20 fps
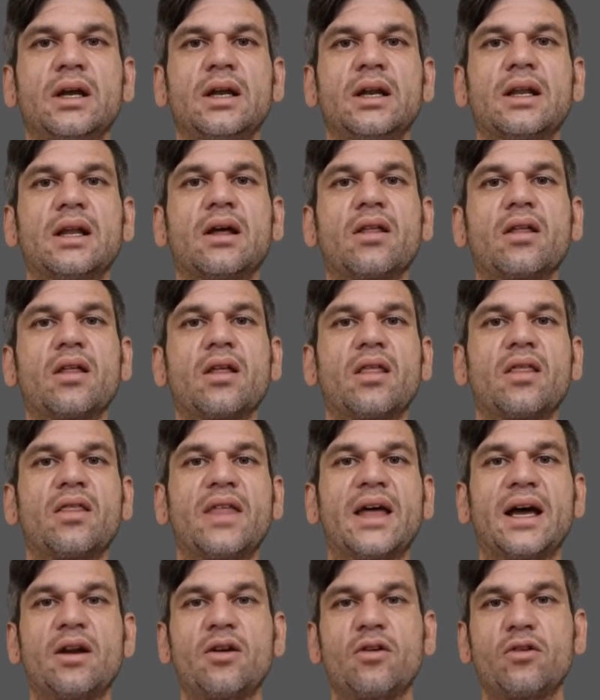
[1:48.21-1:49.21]
Now
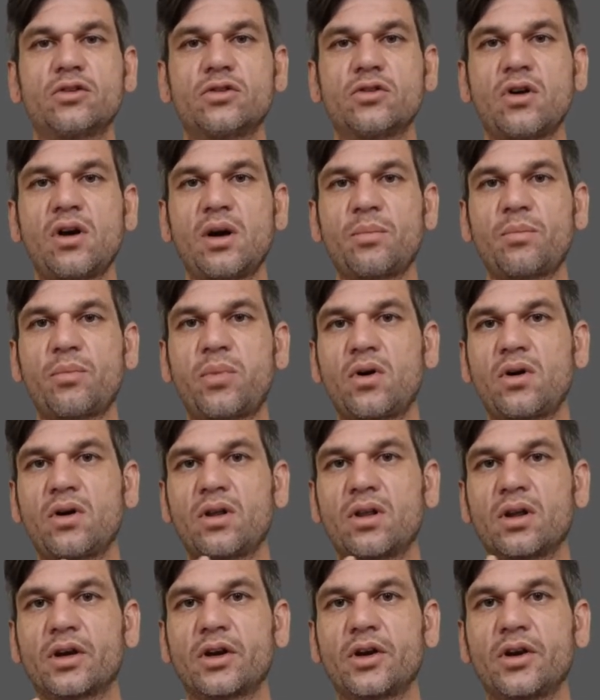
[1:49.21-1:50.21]
that top part
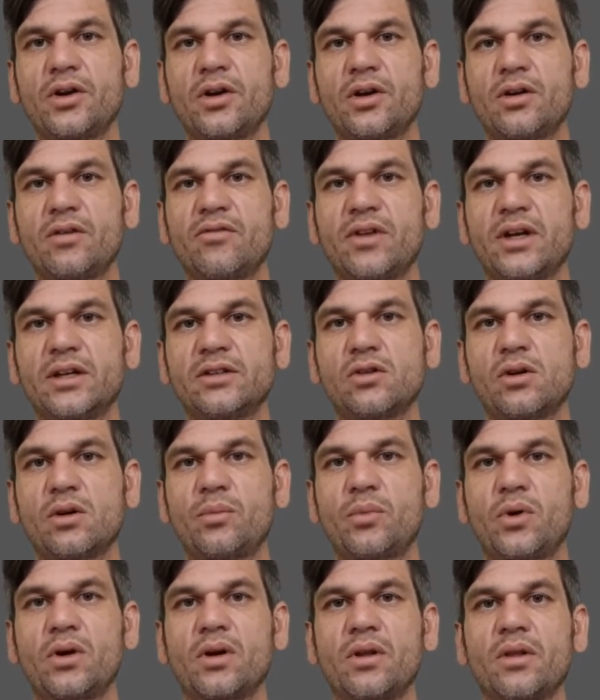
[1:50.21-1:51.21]
of the curve, that
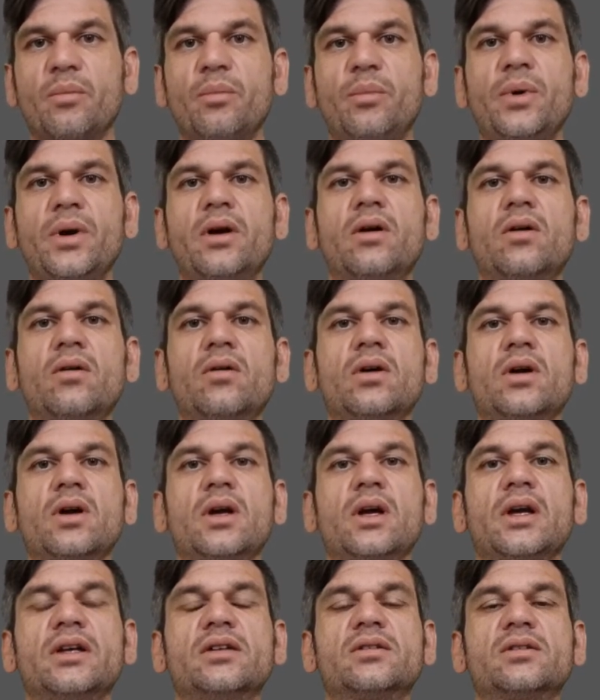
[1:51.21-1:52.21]
top part of the bell,
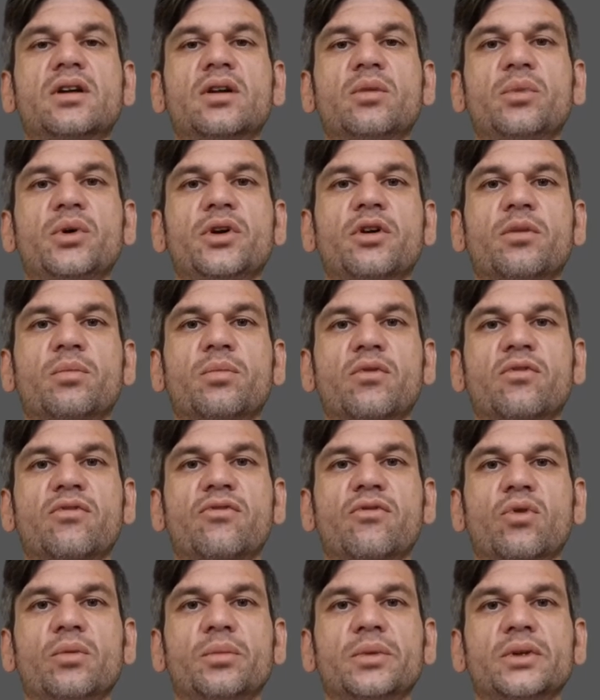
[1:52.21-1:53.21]
is going to be your
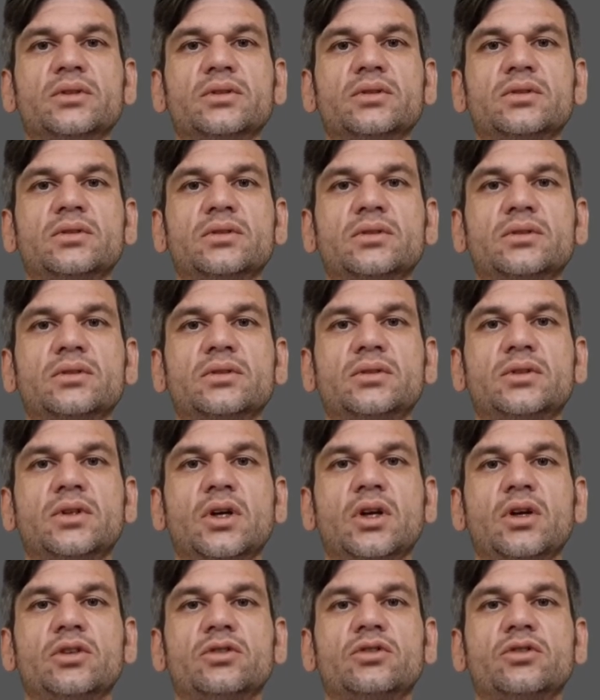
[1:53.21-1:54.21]
performance.
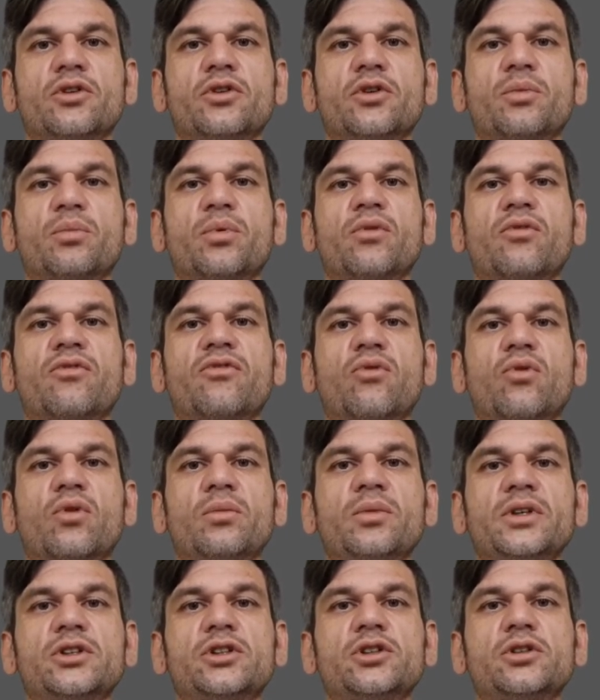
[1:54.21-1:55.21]
So your
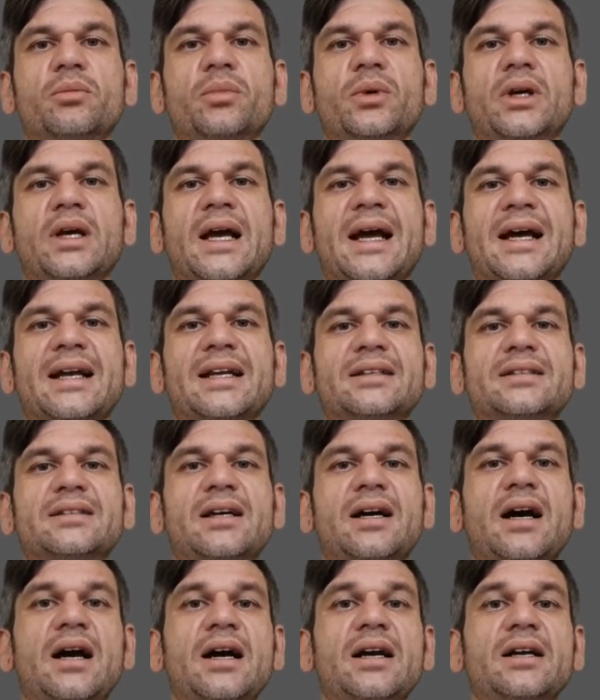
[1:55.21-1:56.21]
performance should be at its
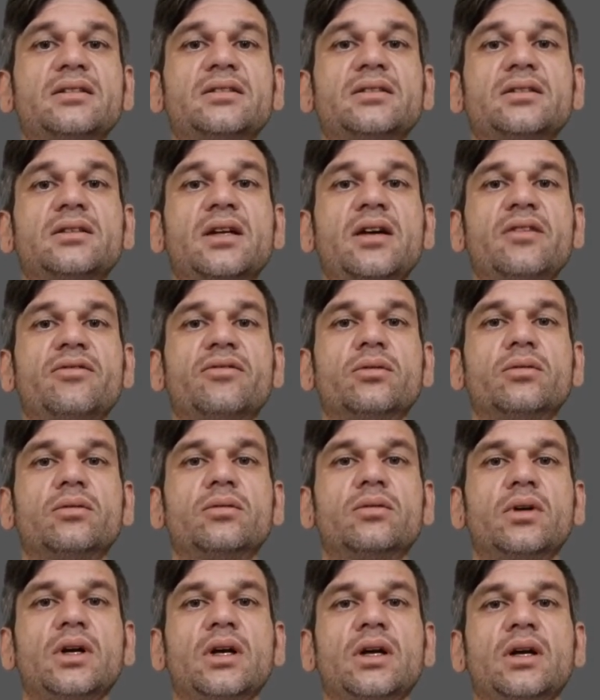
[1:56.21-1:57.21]
highest
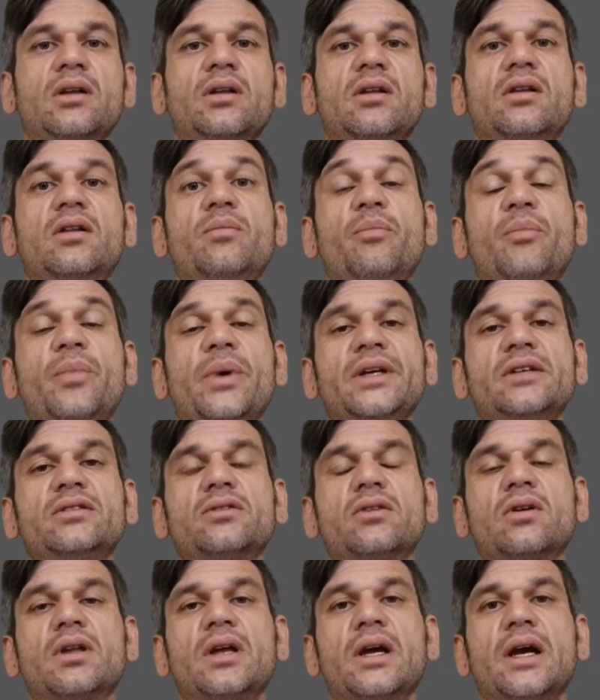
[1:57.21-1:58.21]
level
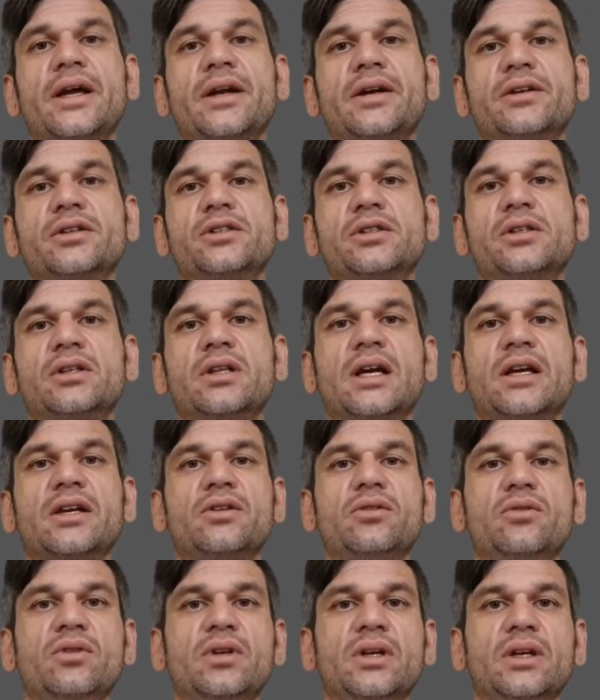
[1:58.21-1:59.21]
based on the energy that
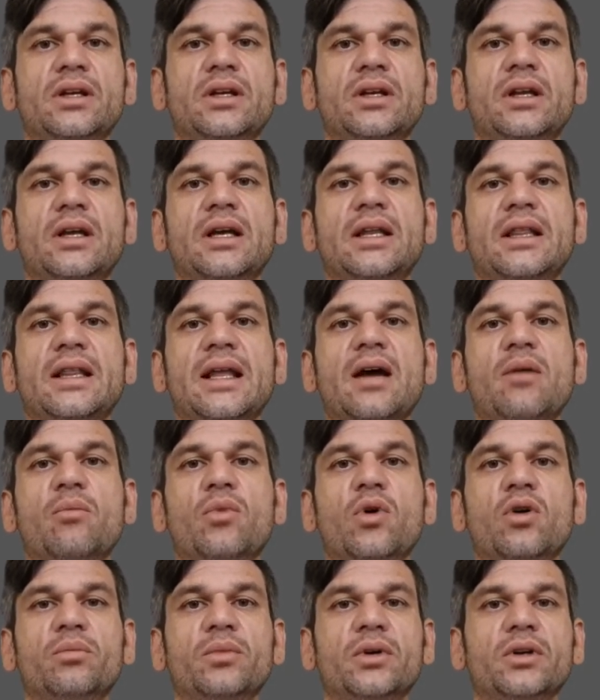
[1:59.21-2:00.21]
you need in that
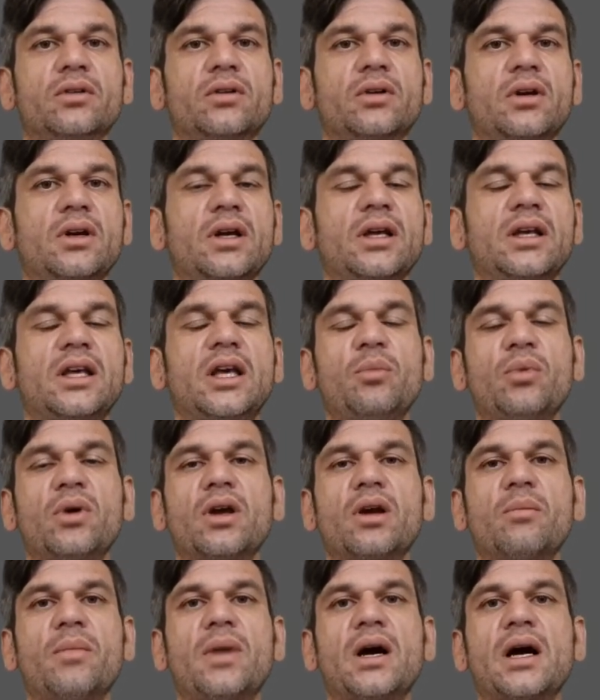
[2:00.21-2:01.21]
moment.
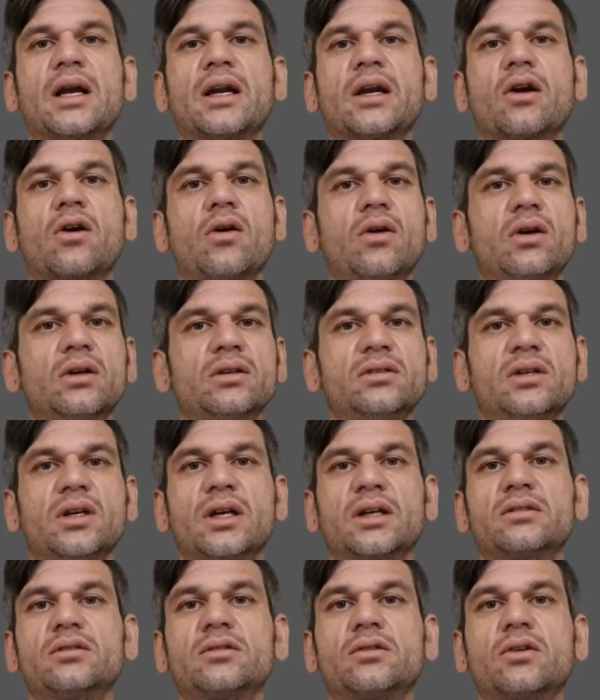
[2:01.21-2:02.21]
Keeping in mind
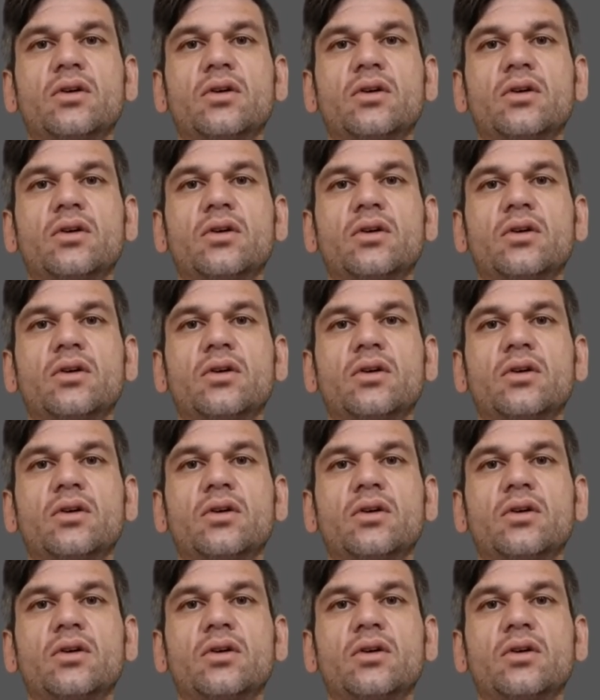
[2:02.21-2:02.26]
context,